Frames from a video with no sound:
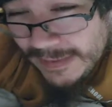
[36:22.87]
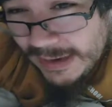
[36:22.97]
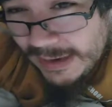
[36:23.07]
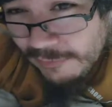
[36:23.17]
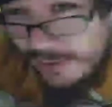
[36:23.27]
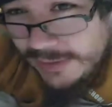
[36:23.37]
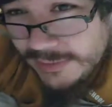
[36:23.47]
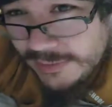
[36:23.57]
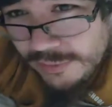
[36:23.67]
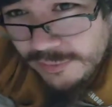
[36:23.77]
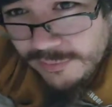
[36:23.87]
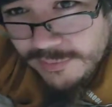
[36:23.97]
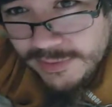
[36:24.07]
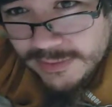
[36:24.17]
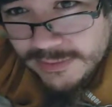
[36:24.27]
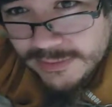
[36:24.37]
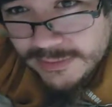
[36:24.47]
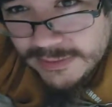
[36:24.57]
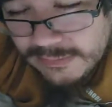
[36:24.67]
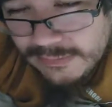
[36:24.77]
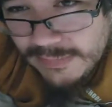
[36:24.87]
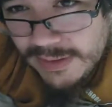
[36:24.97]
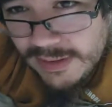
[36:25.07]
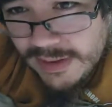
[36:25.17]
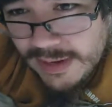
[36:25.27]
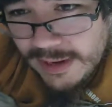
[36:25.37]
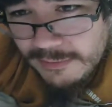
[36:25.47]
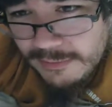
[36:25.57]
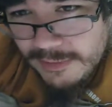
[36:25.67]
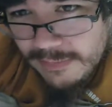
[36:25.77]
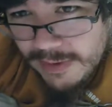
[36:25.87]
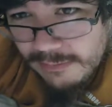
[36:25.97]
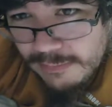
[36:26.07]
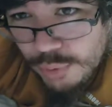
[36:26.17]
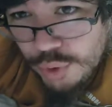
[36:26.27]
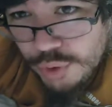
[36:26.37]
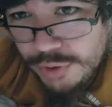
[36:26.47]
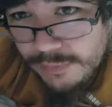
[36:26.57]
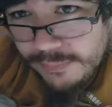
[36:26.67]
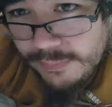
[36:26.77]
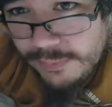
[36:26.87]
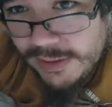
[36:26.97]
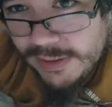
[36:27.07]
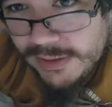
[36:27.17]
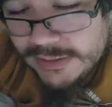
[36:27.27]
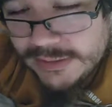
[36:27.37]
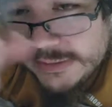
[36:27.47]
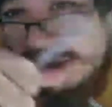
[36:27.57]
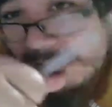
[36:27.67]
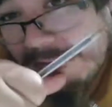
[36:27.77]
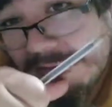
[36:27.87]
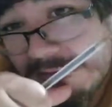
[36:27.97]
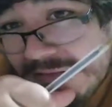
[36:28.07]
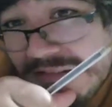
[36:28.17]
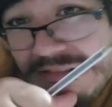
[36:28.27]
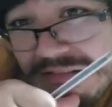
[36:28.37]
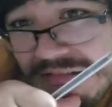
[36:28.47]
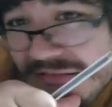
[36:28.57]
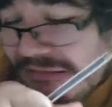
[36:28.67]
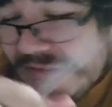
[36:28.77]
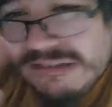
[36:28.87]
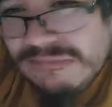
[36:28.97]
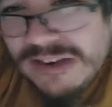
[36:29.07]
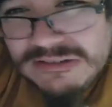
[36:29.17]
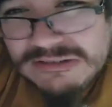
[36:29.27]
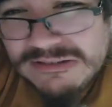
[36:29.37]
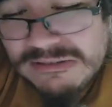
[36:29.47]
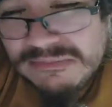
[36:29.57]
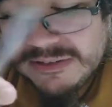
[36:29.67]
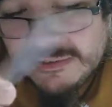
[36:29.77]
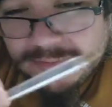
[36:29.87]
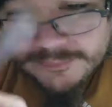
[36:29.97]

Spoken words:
I wanted to quit, but then I remembered a phrase that I want her to special something.